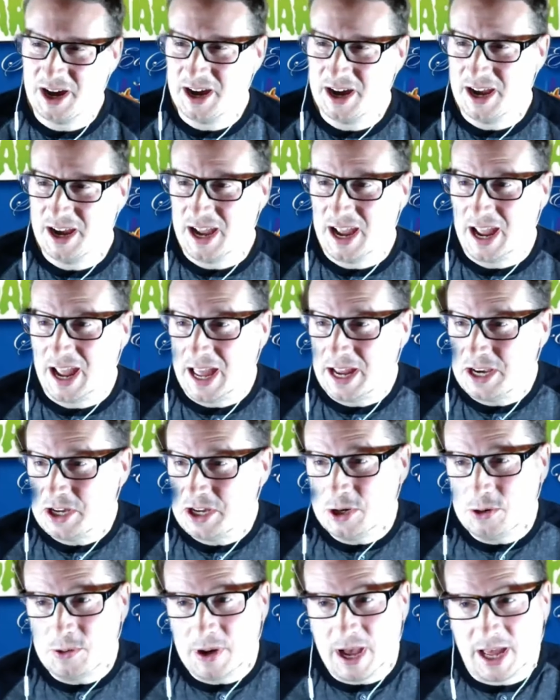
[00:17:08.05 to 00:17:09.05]

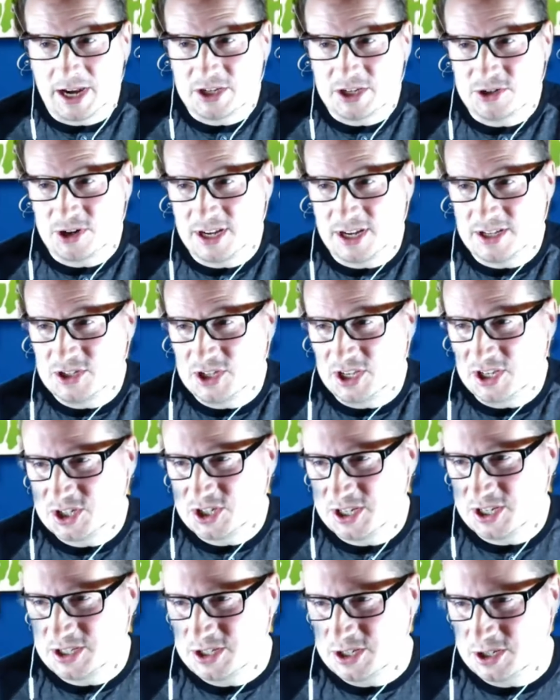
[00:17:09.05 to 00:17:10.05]
And you had a
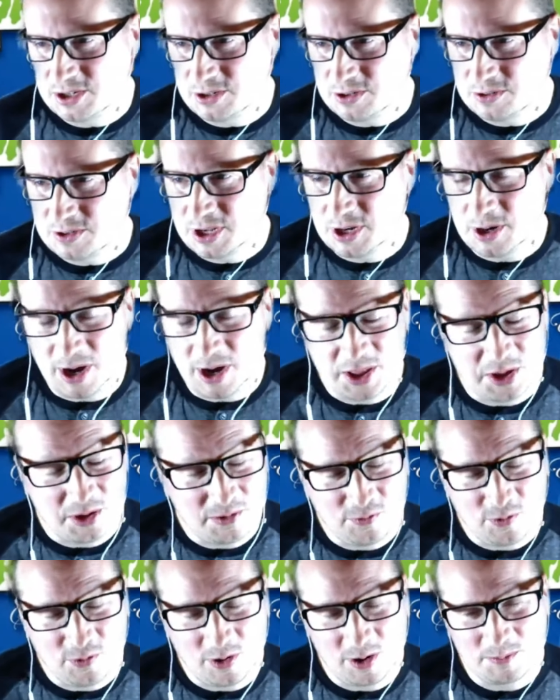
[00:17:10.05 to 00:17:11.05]
transition to
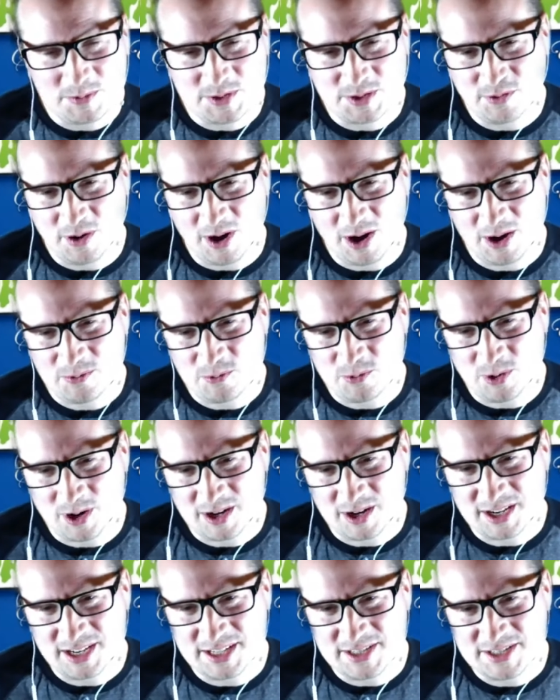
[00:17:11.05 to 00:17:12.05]
other forms of
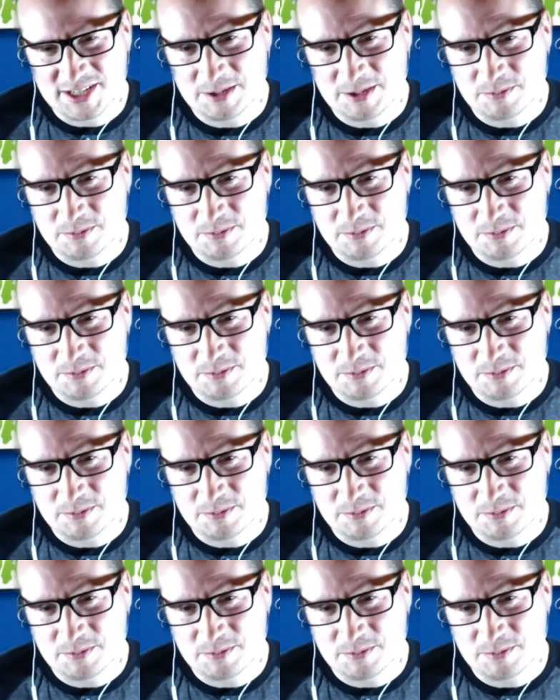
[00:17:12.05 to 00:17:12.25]
artwork.